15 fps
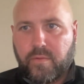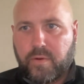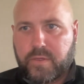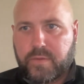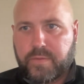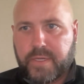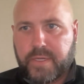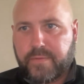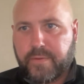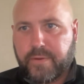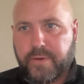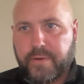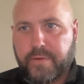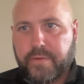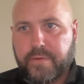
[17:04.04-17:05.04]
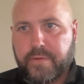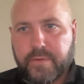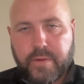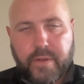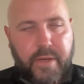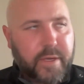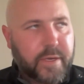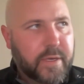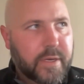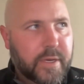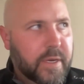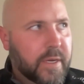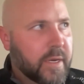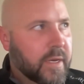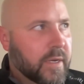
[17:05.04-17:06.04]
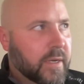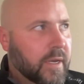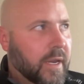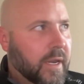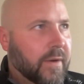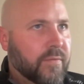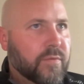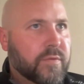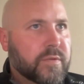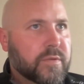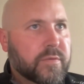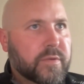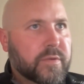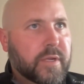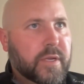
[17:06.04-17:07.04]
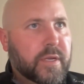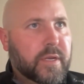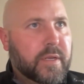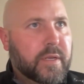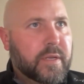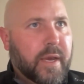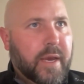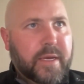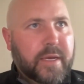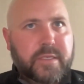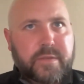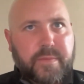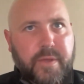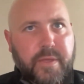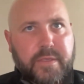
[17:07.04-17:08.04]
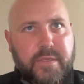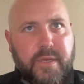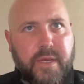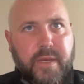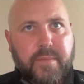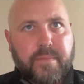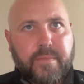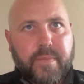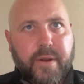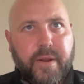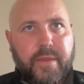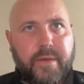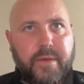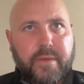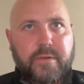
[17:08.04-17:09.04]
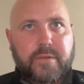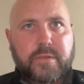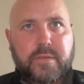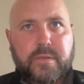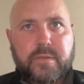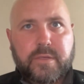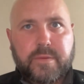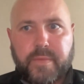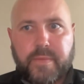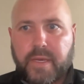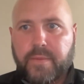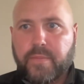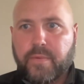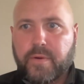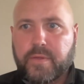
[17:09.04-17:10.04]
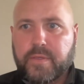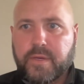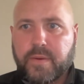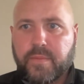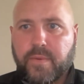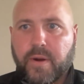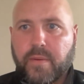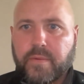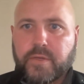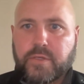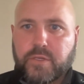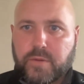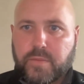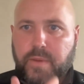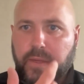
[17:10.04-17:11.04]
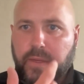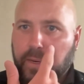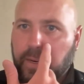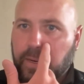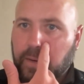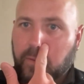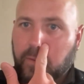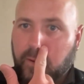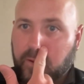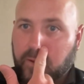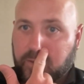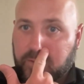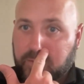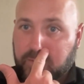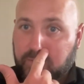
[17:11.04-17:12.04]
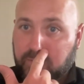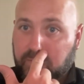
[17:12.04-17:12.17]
works best for you. Like, not everyone's routine has to be the same, but I think there's some key points that probably should be there, whether it's